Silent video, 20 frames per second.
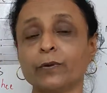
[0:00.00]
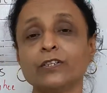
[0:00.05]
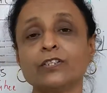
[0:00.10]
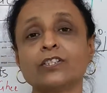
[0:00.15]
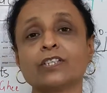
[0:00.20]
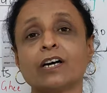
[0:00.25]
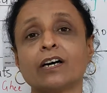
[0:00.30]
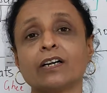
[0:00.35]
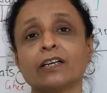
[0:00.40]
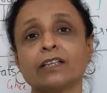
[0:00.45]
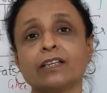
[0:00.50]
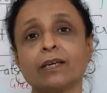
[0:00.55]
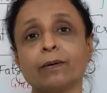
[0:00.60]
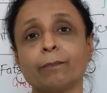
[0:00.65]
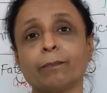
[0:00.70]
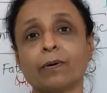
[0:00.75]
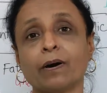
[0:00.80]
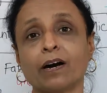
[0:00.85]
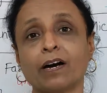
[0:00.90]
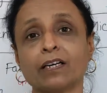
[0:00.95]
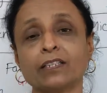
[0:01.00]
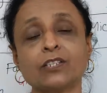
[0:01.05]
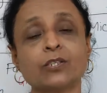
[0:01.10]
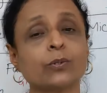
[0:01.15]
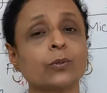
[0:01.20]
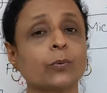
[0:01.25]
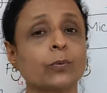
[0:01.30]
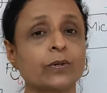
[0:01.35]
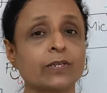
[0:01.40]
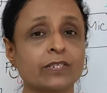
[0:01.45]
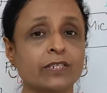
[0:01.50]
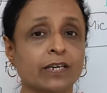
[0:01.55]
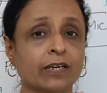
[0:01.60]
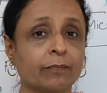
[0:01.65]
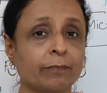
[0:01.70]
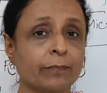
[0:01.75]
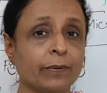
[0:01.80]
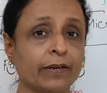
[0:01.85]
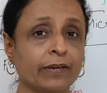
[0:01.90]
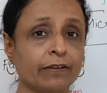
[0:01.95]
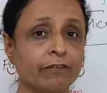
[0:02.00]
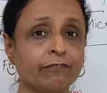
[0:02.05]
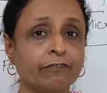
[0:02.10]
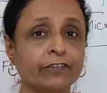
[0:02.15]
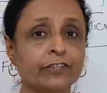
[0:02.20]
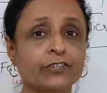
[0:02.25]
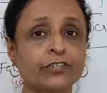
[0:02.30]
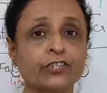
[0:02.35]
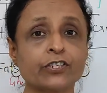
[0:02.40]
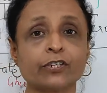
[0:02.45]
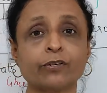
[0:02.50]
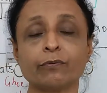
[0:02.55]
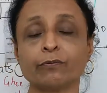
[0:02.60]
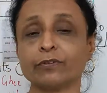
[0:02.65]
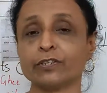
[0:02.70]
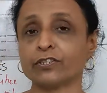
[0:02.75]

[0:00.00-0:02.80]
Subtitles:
which are the parts which are beneficial,